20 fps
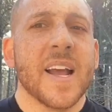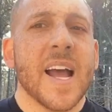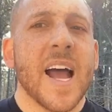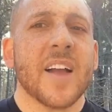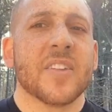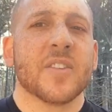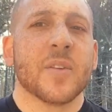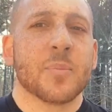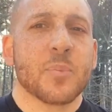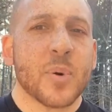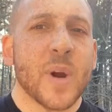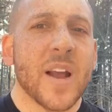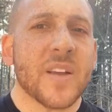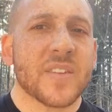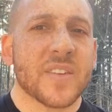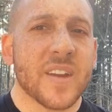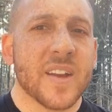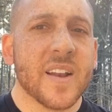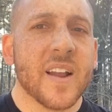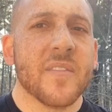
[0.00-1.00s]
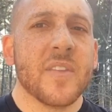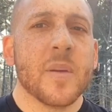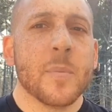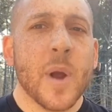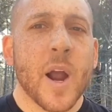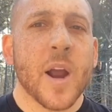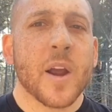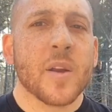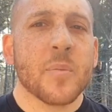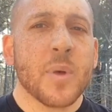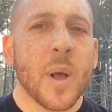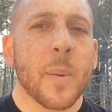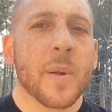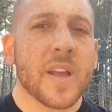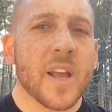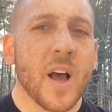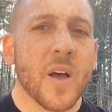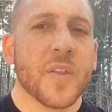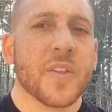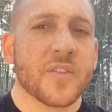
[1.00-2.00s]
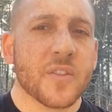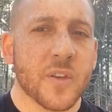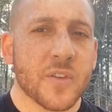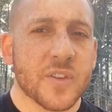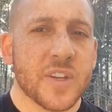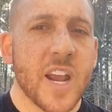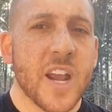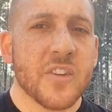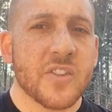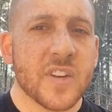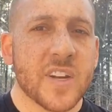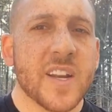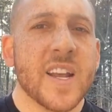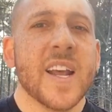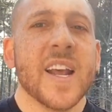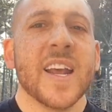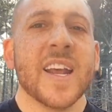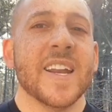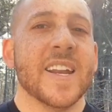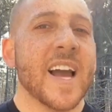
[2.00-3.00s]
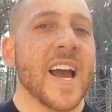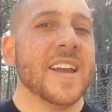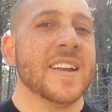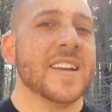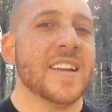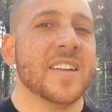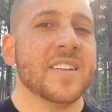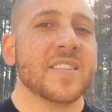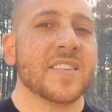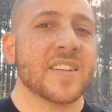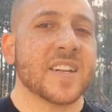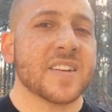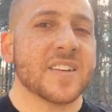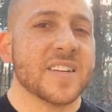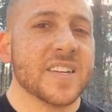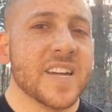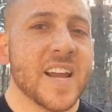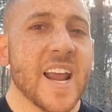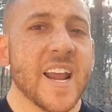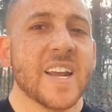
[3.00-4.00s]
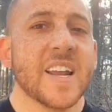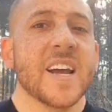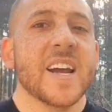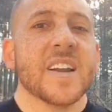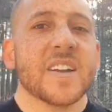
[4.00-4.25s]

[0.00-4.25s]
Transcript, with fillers: as the president of the American Public Health Association in 1968.